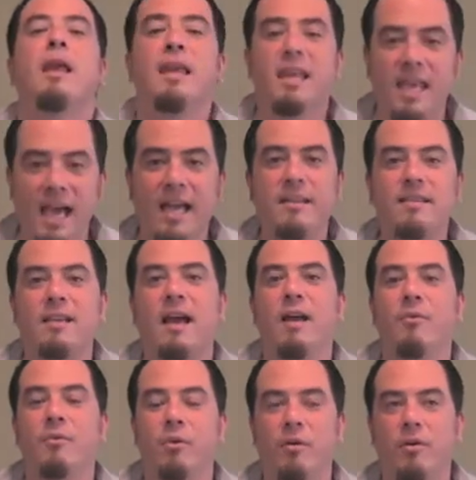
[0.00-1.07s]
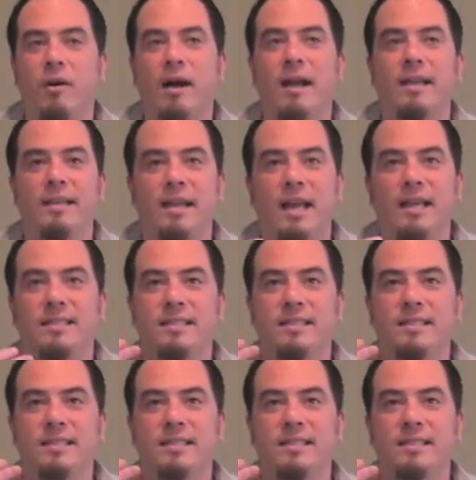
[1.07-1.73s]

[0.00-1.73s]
yet I